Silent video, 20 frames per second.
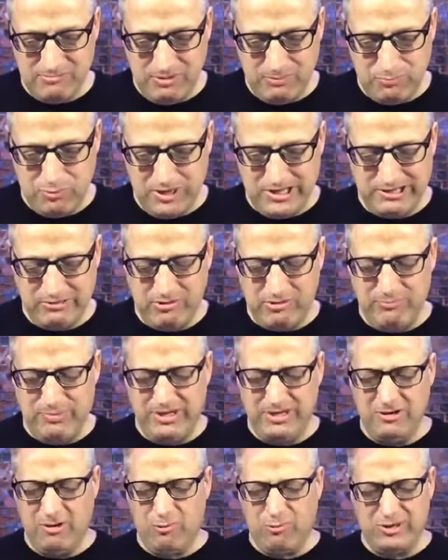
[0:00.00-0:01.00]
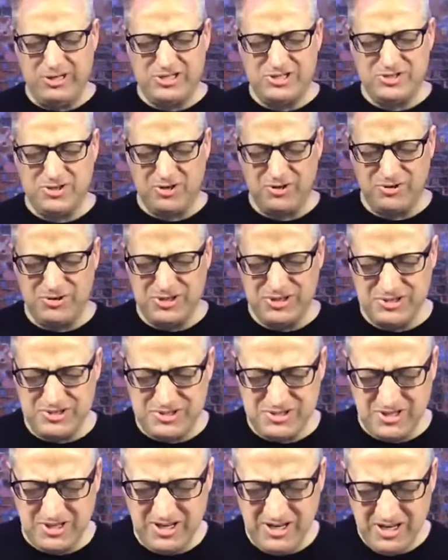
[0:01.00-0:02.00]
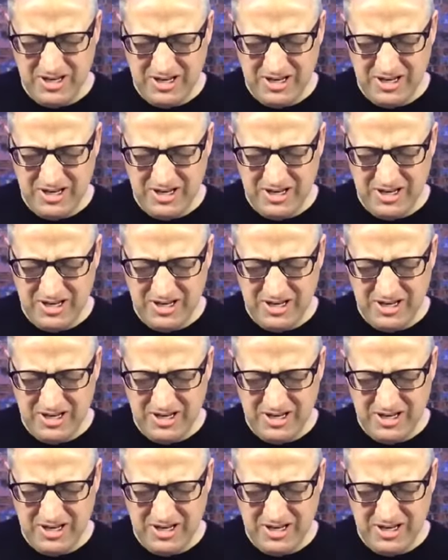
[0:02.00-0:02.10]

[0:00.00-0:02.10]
We pray there would be no resurgence uh,